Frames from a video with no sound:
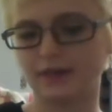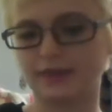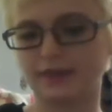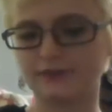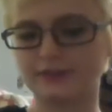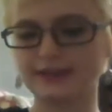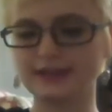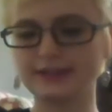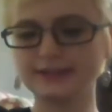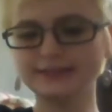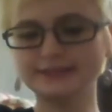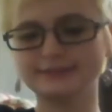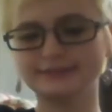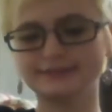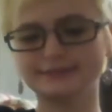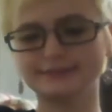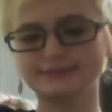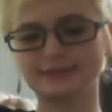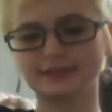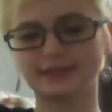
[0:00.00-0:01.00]
Three,
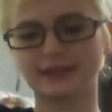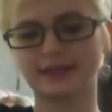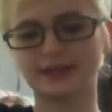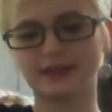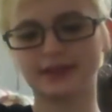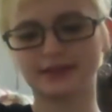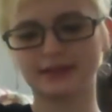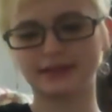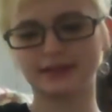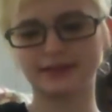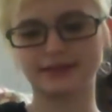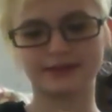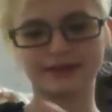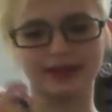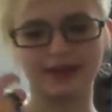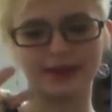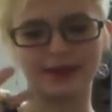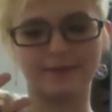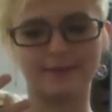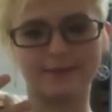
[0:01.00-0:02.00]

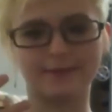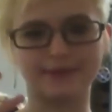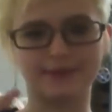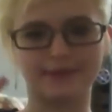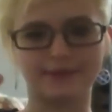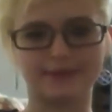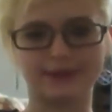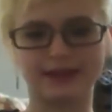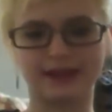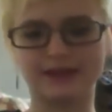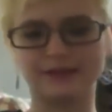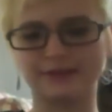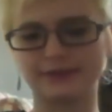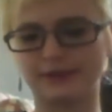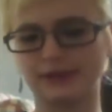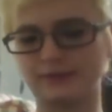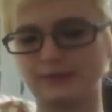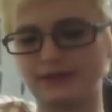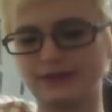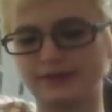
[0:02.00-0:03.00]
yeah, I'm on 3. I don't
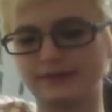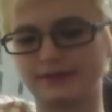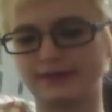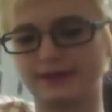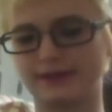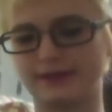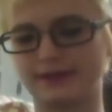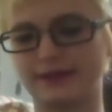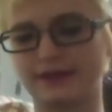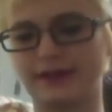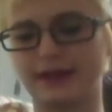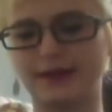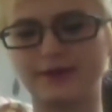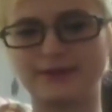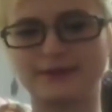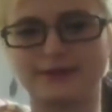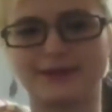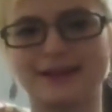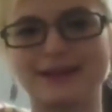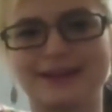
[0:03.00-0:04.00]
know how many there are. I
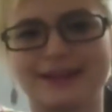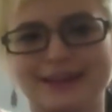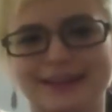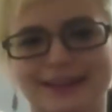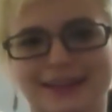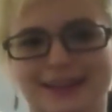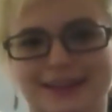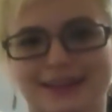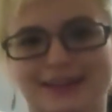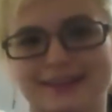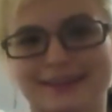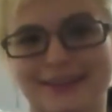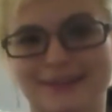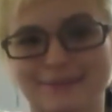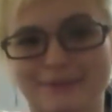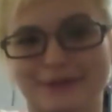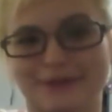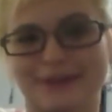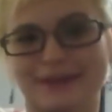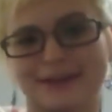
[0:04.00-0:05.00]
was trying to get like a good
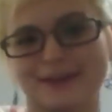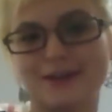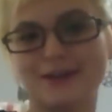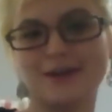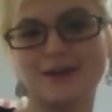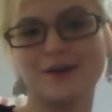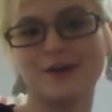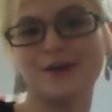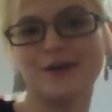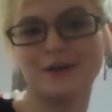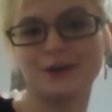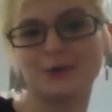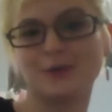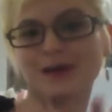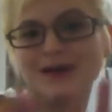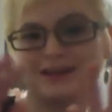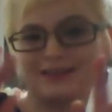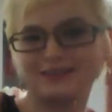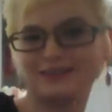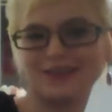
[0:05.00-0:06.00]
number, like
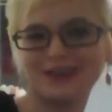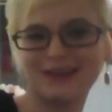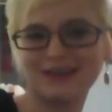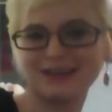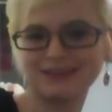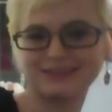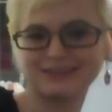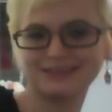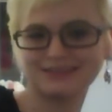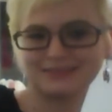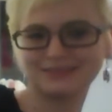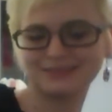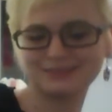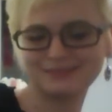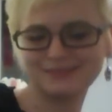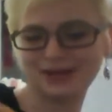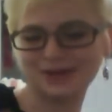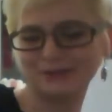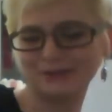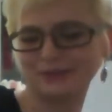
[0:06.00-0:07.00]
12 ways
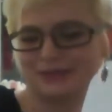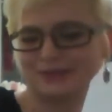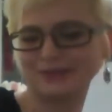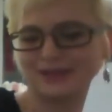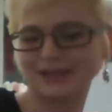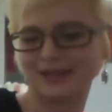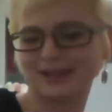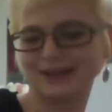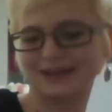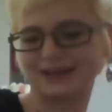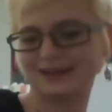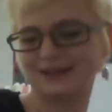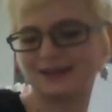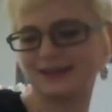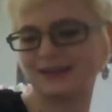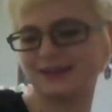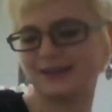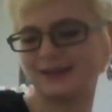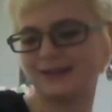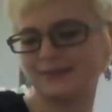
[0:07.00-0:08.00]
to blah blah blah,
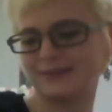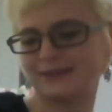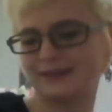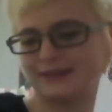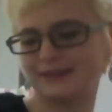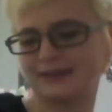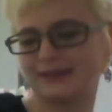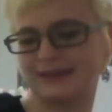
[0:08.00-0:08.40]
but